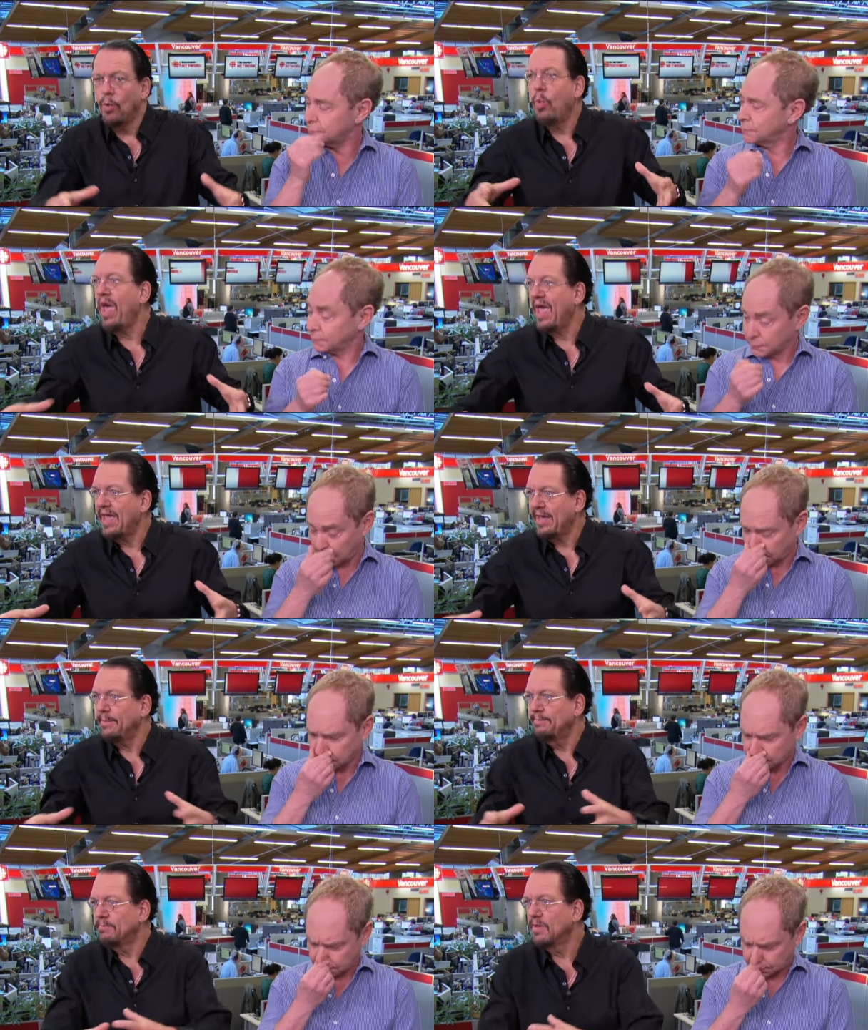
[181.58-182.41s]

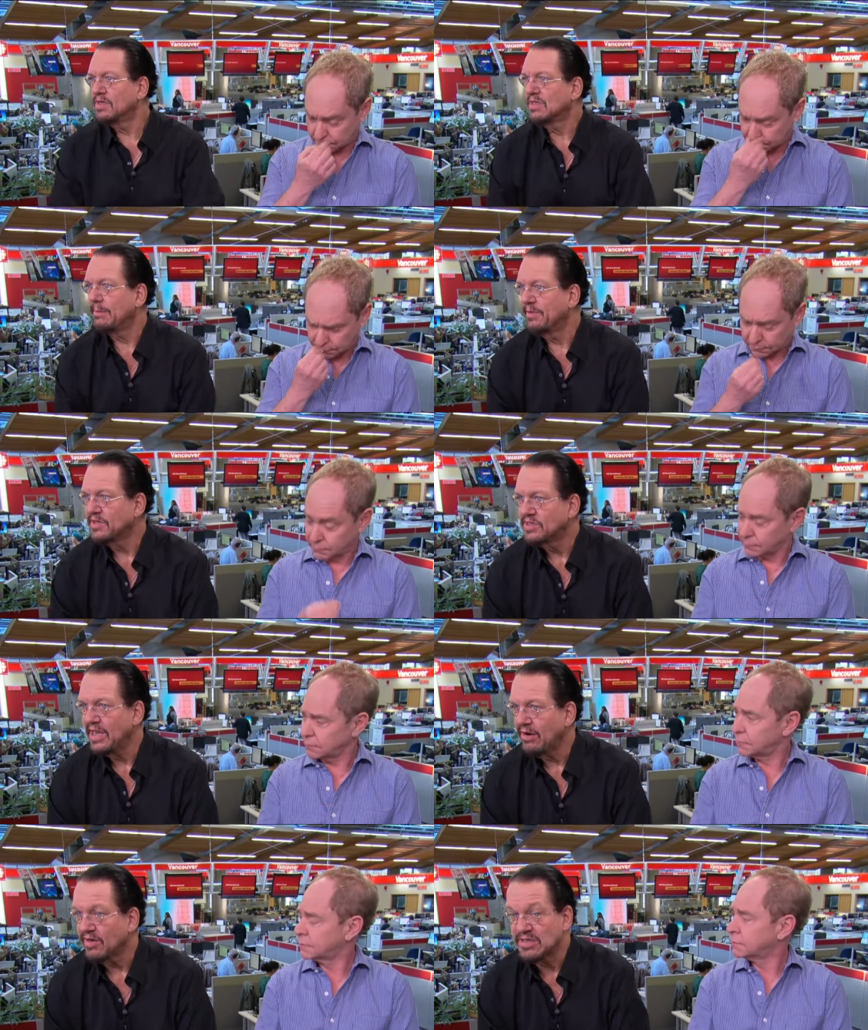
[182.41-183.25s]
Speaker 1: away some of the
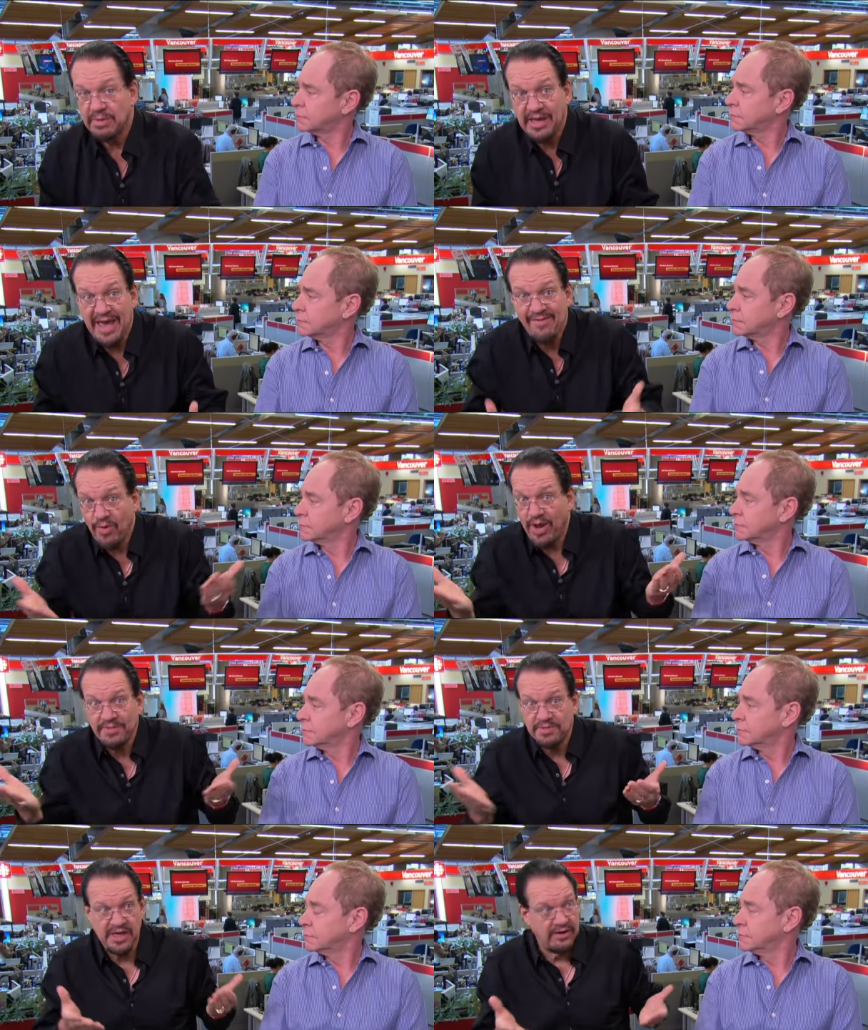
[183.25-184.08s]
secrets. And we gave
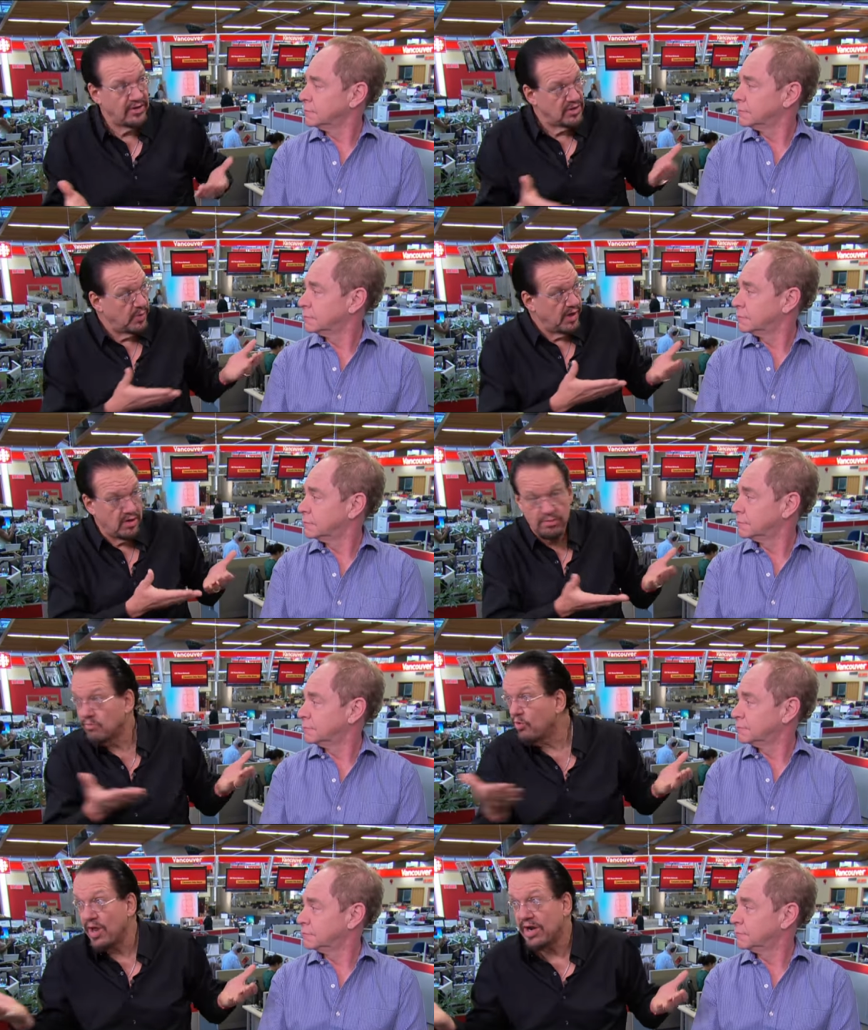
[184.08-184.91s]
away secrets we
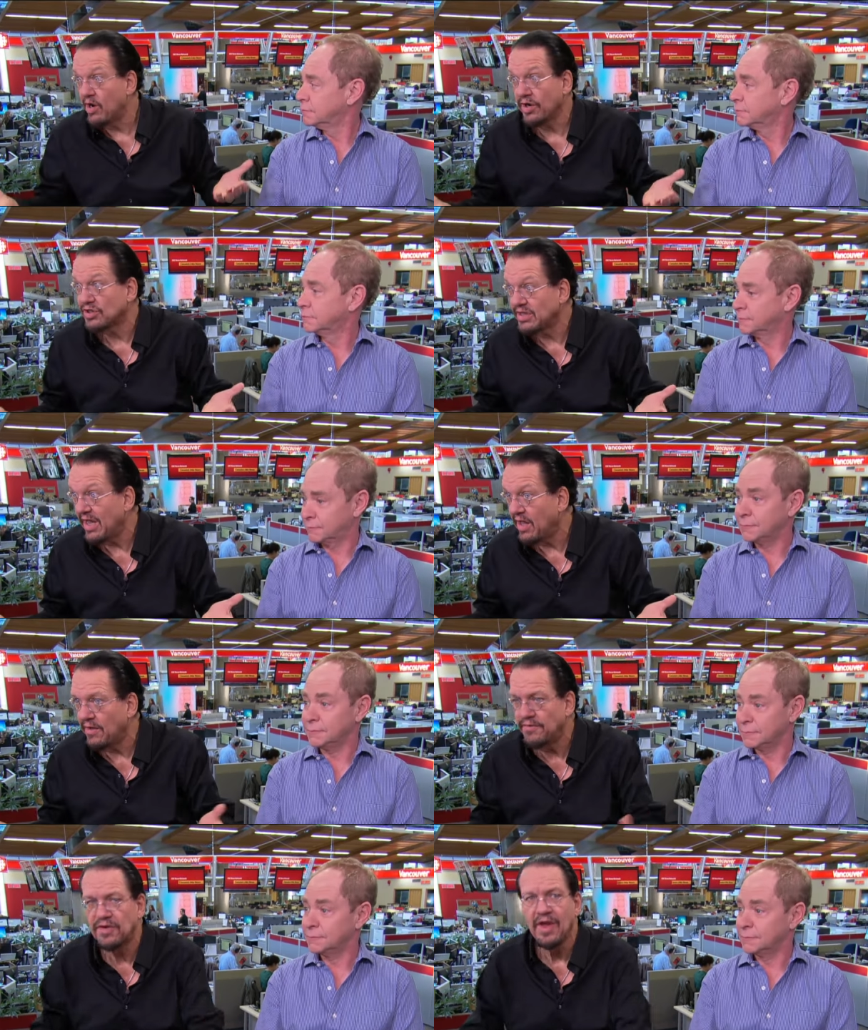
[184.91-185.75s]
created
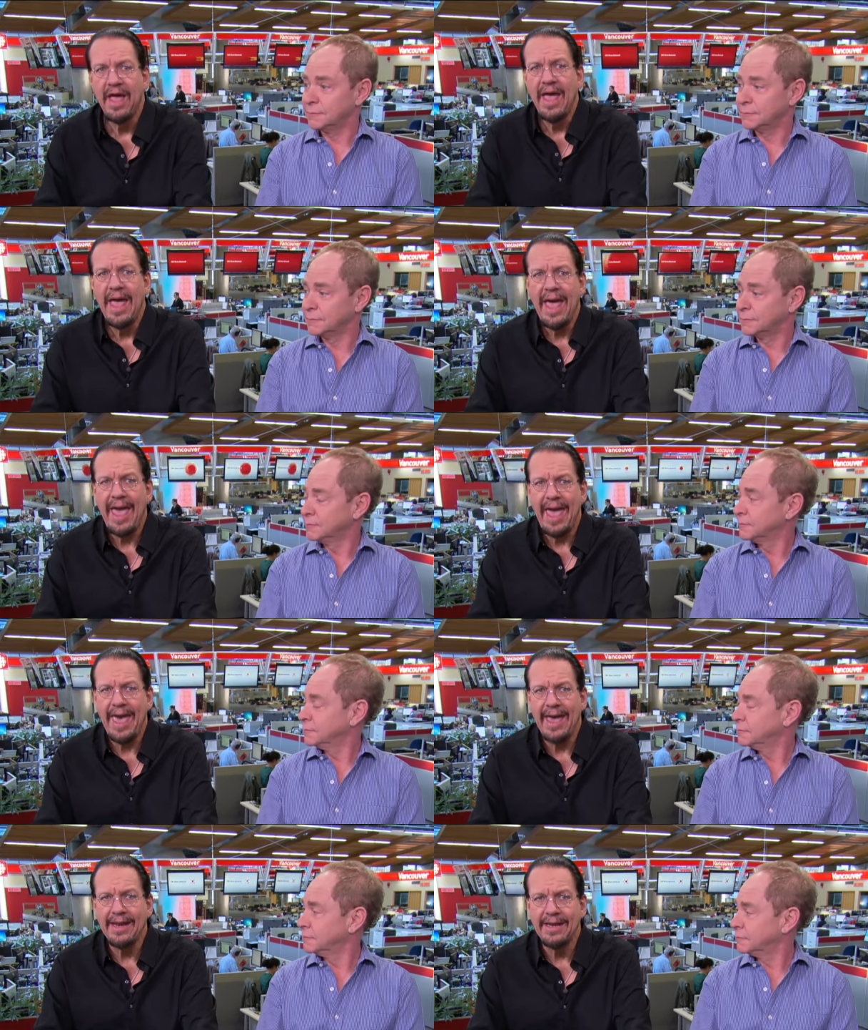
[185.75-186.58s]
ourselves,
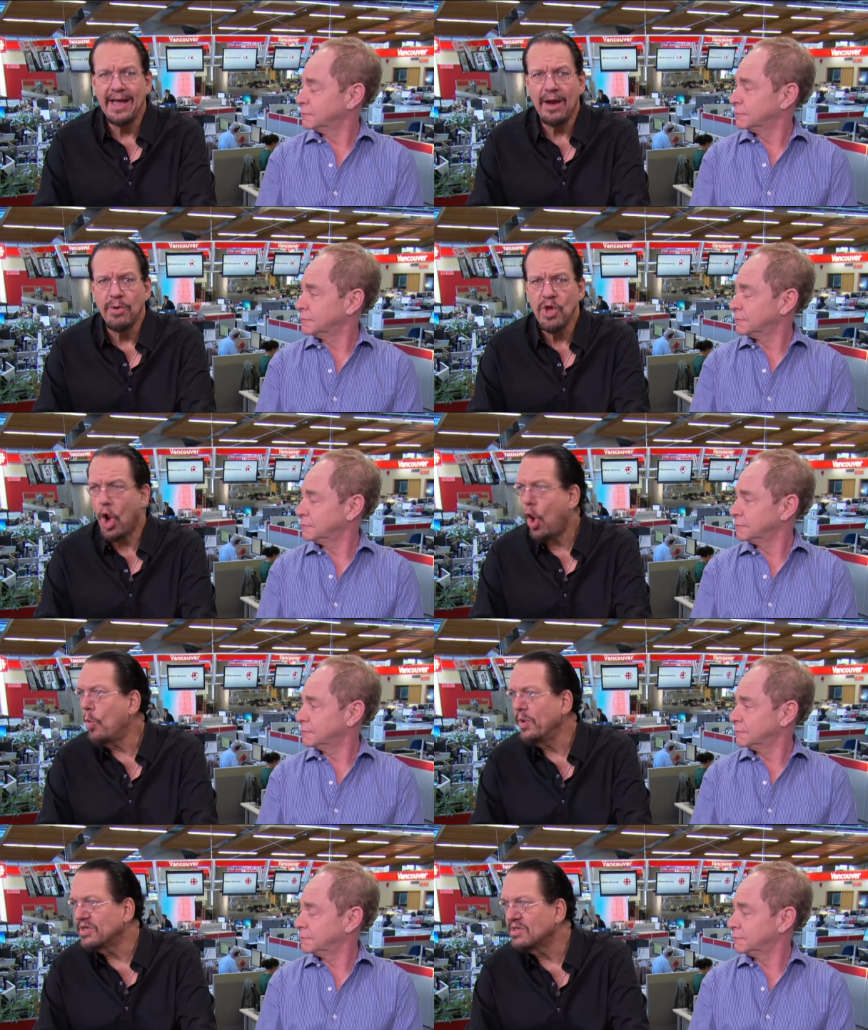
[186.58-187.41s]
and uh, we
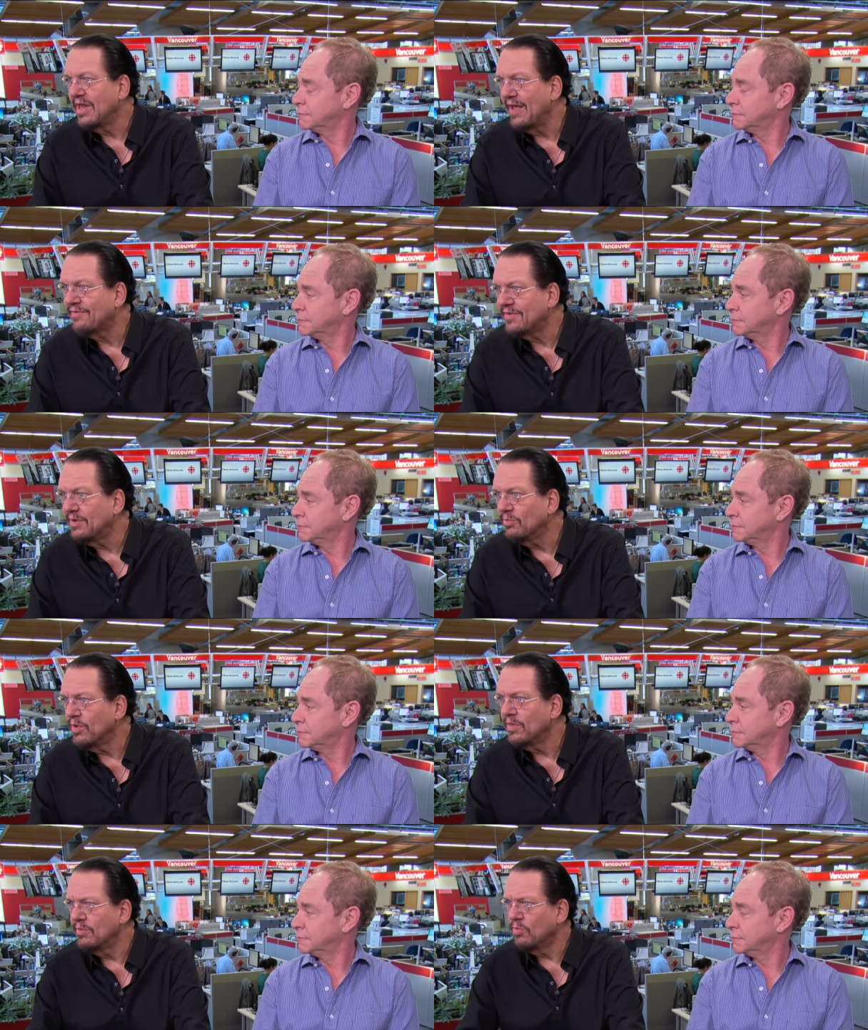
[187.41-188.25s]
always left it
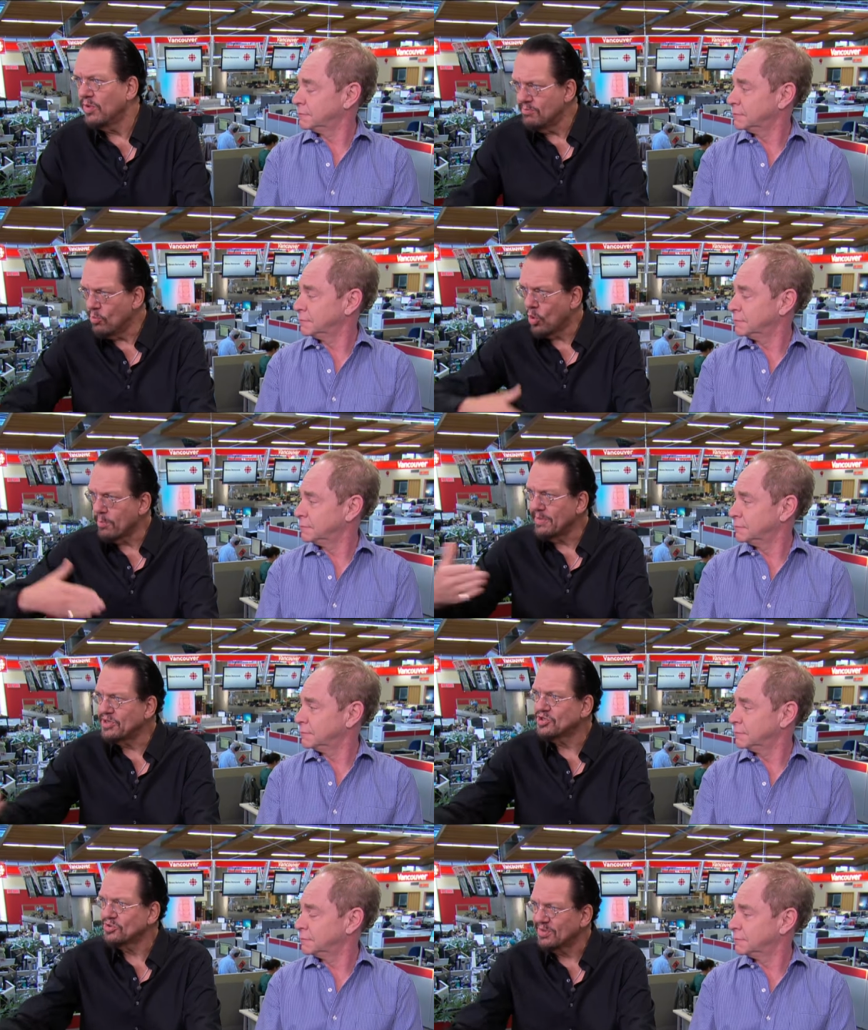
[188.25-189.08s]
with, with more
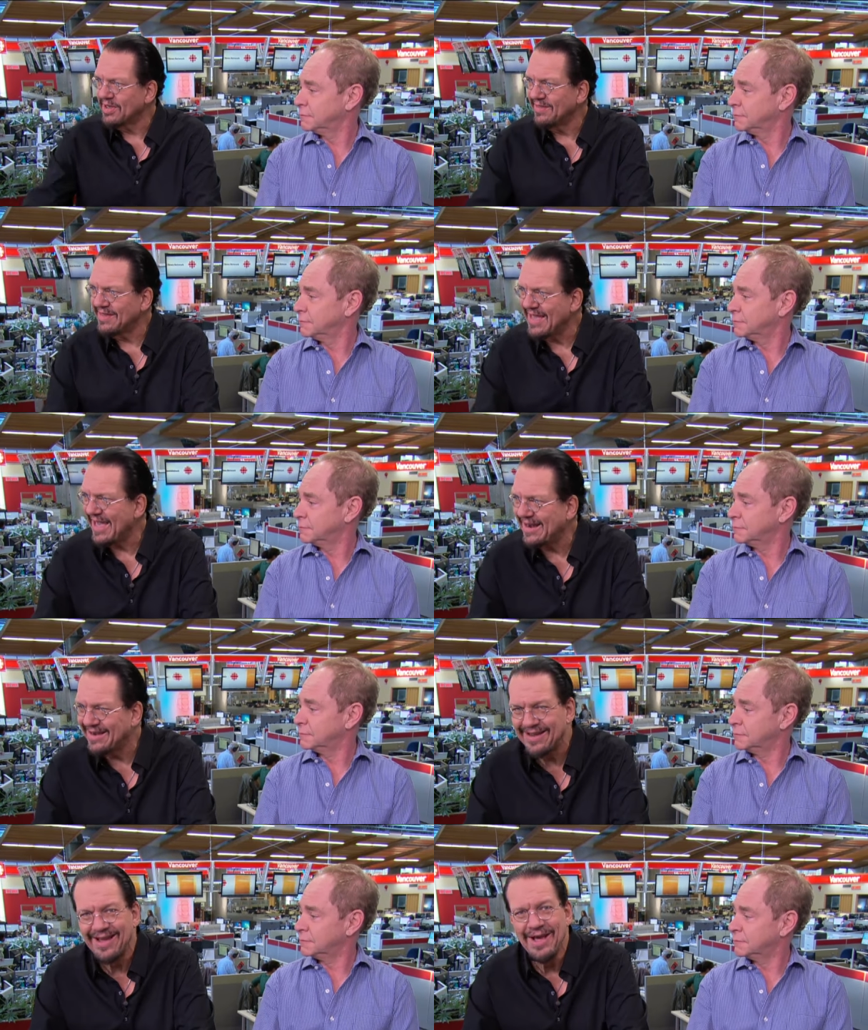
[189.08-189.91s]
mystery in the
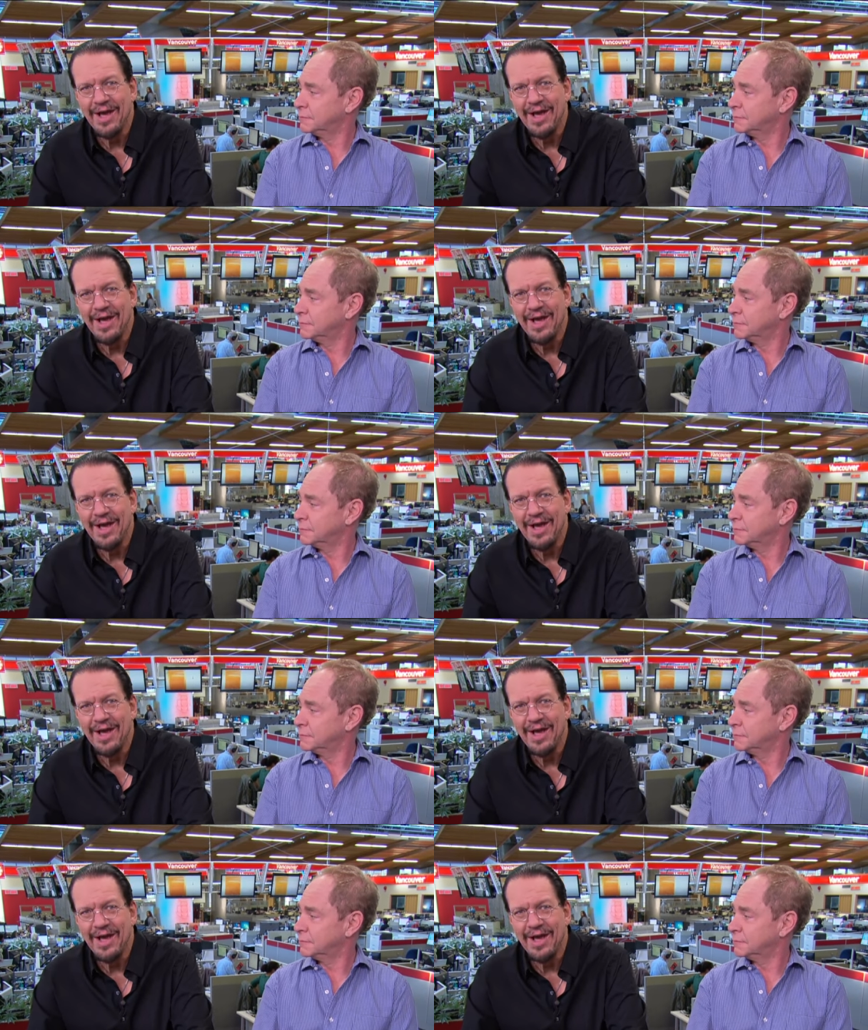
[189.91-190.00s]
end.